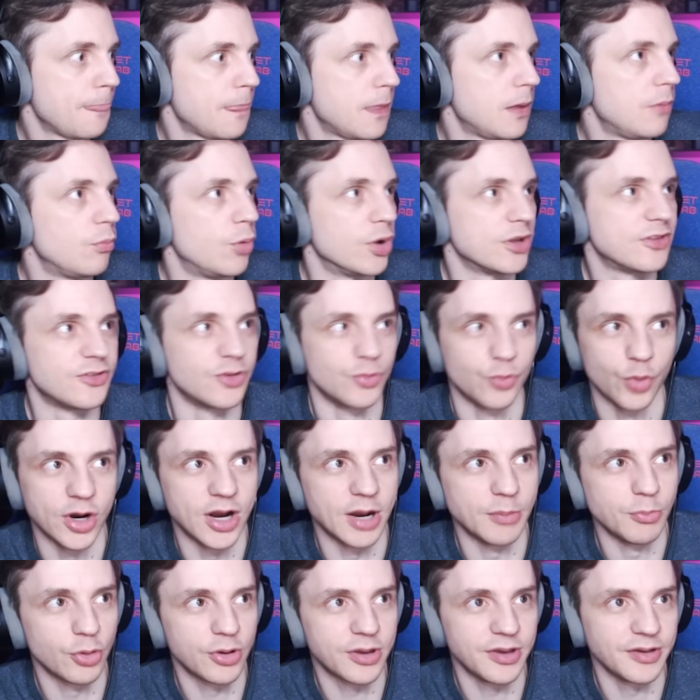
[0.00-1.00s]
what's the word
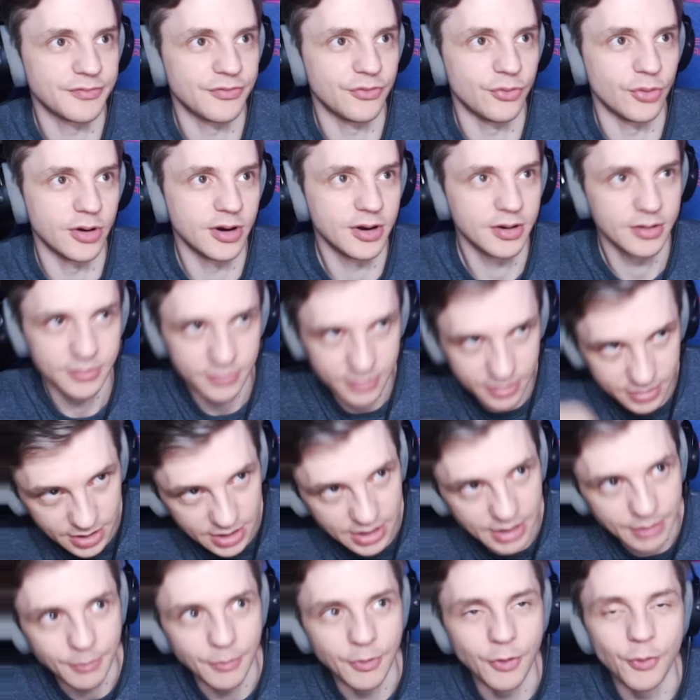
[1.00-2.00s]
I'm looking for?
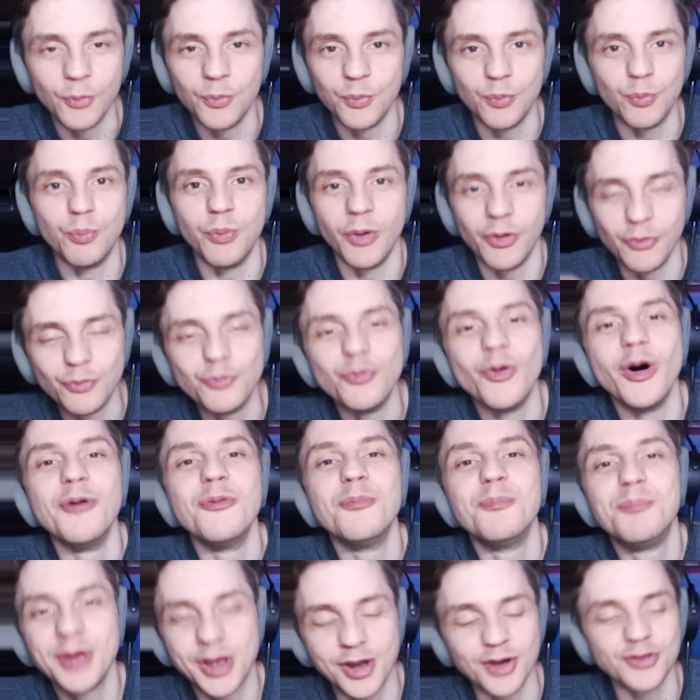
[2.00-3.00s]

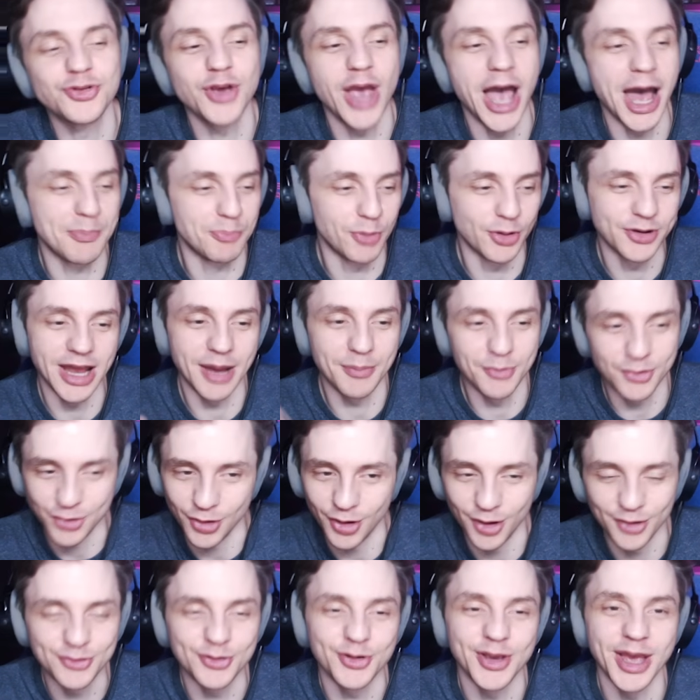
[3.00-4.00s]
Because you add more damage, you
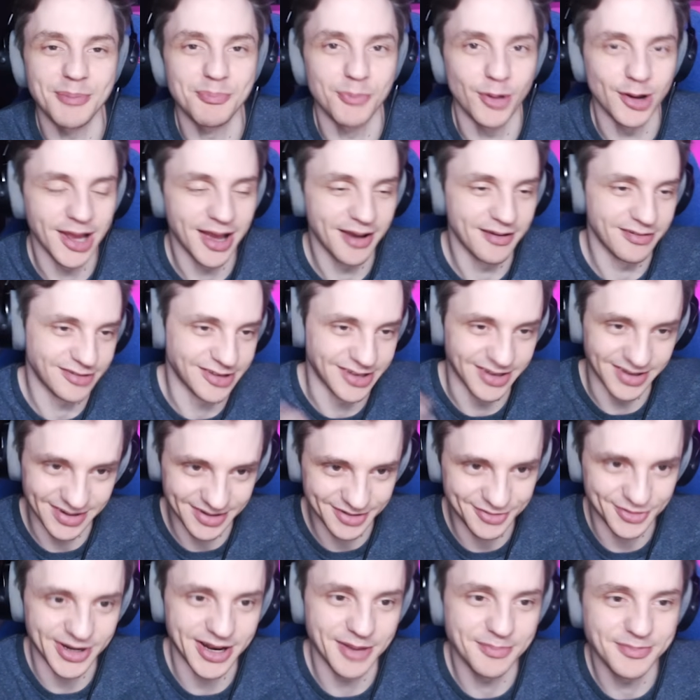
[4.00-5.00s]
also get more lifesteal,
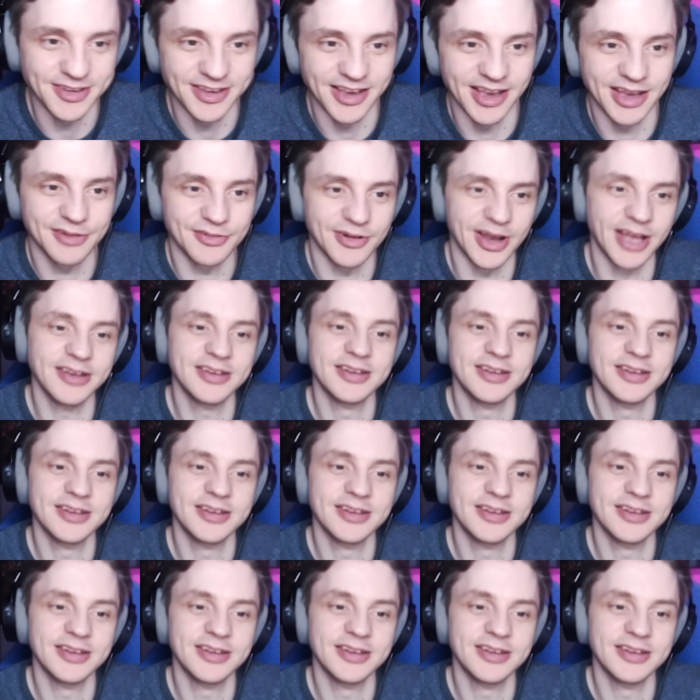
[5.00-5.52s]
is what I'm saying, right?